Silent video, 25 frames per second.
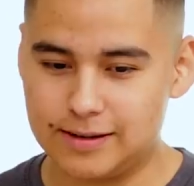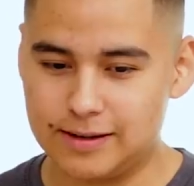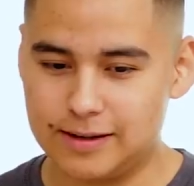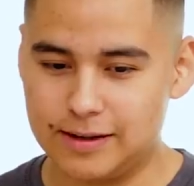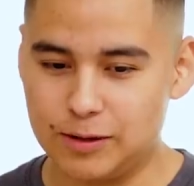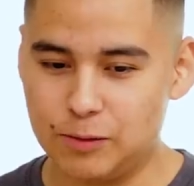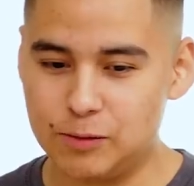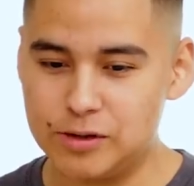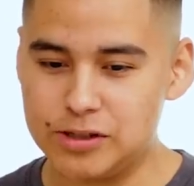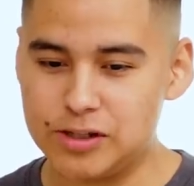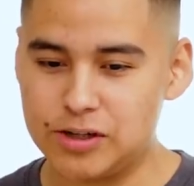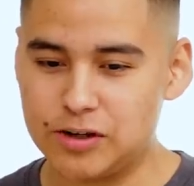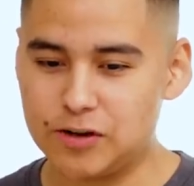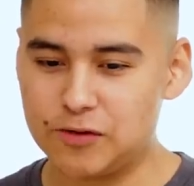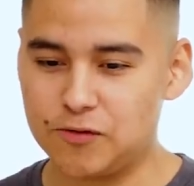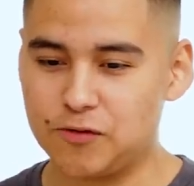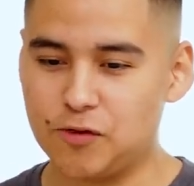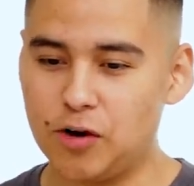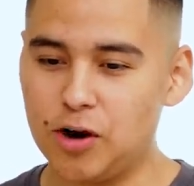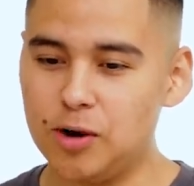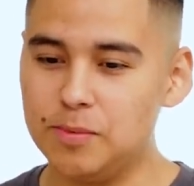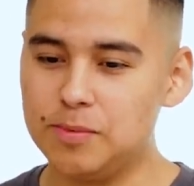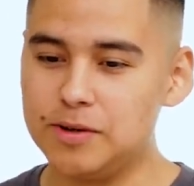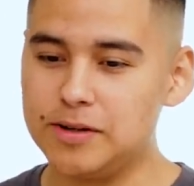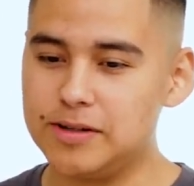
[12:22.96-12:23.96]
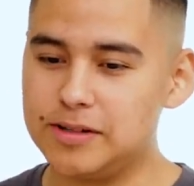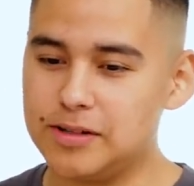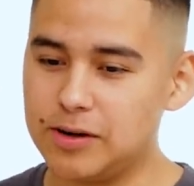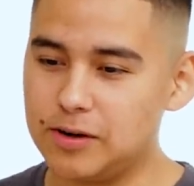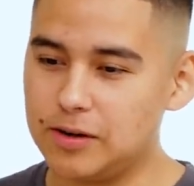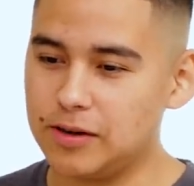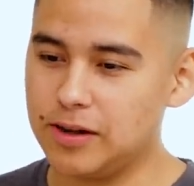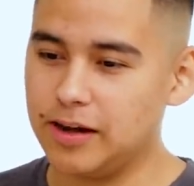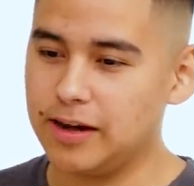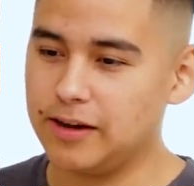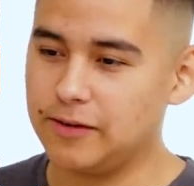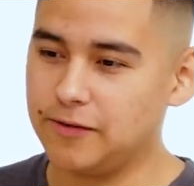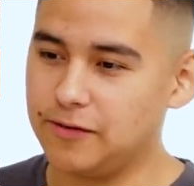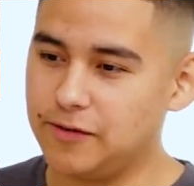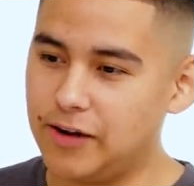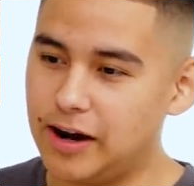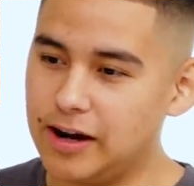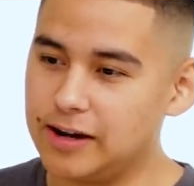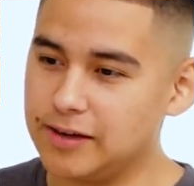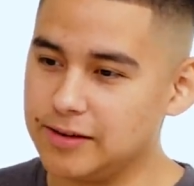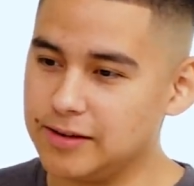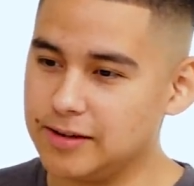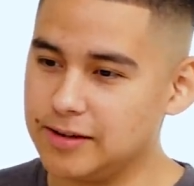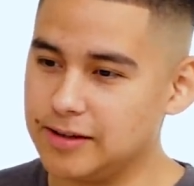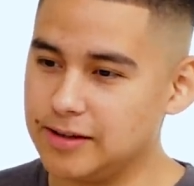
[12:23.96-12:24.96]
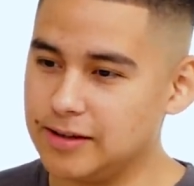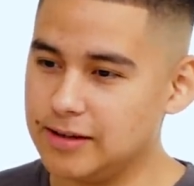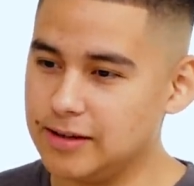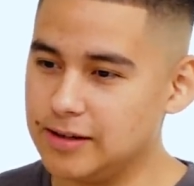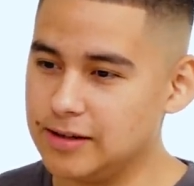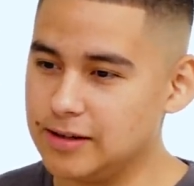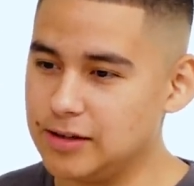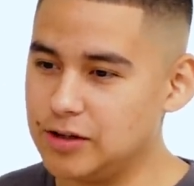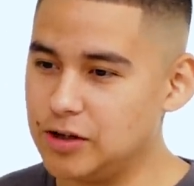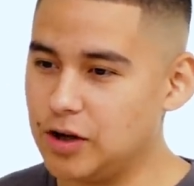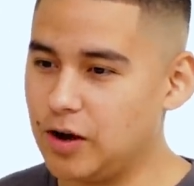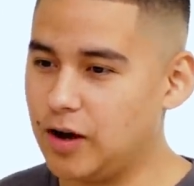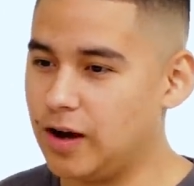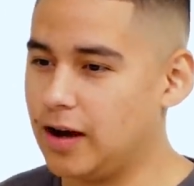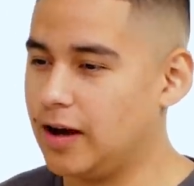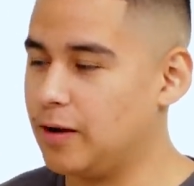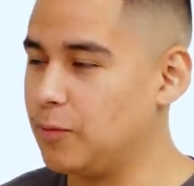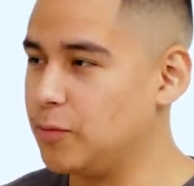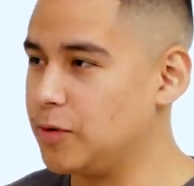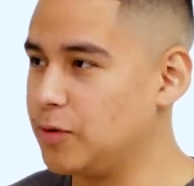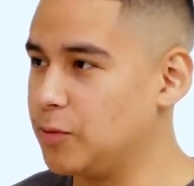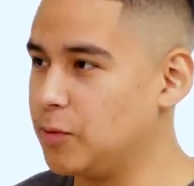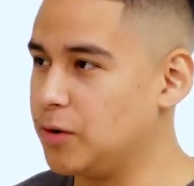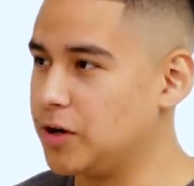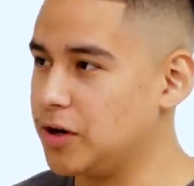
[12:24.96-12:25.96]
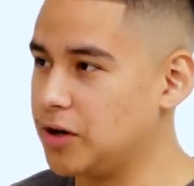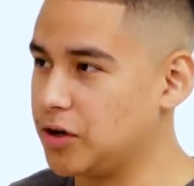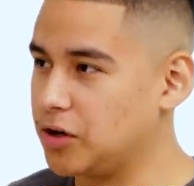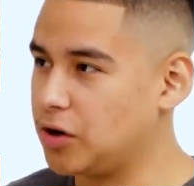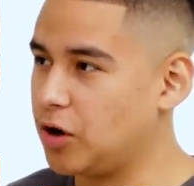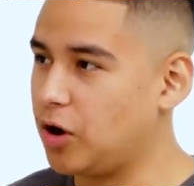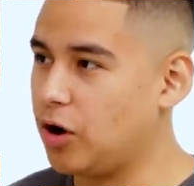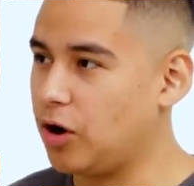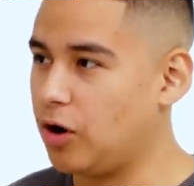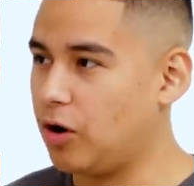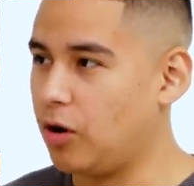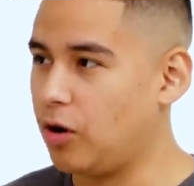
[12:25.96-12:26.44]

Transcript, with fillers: It wasn't confirmed until, like, finally, you know, we went on a call